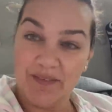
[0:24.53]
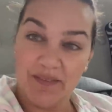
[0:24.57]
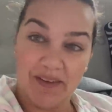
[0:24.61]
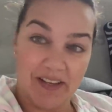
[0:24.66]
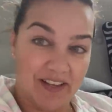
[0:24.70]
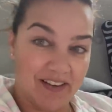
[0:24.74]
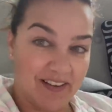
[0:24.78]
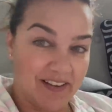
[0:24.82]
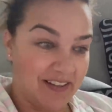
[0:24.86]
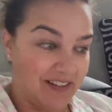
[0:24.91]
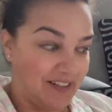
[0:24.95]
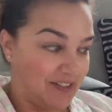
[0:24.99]
We're
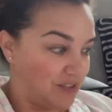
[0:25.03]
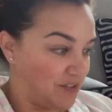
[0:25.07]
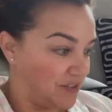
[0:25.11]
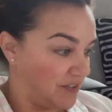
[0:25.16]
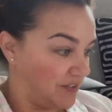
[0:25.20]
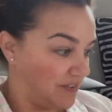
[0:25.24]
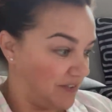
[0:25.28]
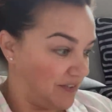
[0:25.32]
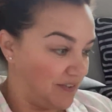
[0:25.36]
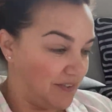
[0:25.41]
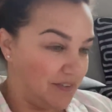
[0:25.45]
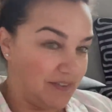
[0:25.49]
going
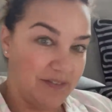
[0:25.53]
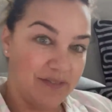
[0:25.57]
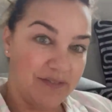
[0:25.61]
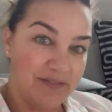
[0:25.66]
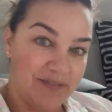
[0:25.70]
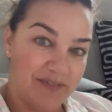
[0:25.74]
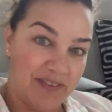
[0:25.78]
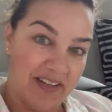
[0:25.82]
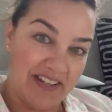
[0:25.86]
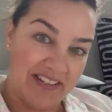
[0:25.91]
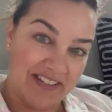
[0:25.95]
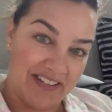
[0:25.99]
to
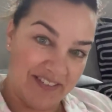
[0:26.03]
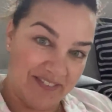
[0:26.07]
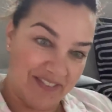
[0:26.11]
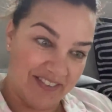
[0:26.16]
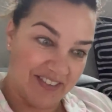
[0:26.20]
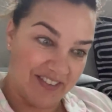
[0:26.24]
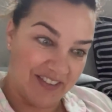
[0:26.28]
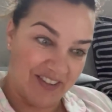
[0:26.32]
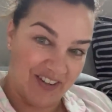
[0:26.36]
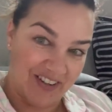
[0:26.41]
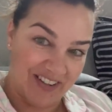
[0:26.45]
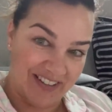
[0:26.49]
Fendi
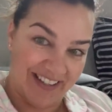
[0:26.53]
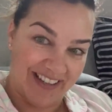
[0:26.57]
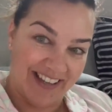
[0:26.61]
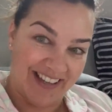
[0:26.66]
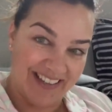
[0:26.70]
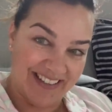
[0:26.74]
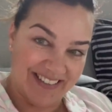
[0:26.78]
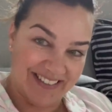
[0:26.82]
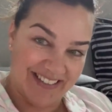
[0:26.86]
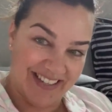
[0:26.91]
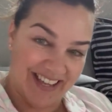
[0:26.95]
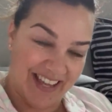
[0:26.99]
with
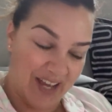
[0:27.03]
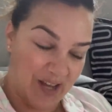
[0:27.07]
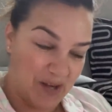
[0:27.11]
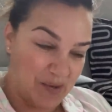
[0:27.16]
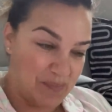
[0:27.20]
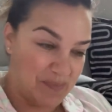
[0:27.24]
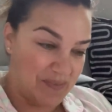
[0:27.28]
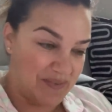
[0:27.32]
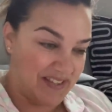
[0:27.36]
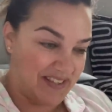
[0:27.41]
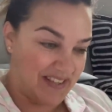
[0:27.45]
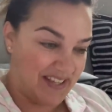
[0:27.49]
Connor to help with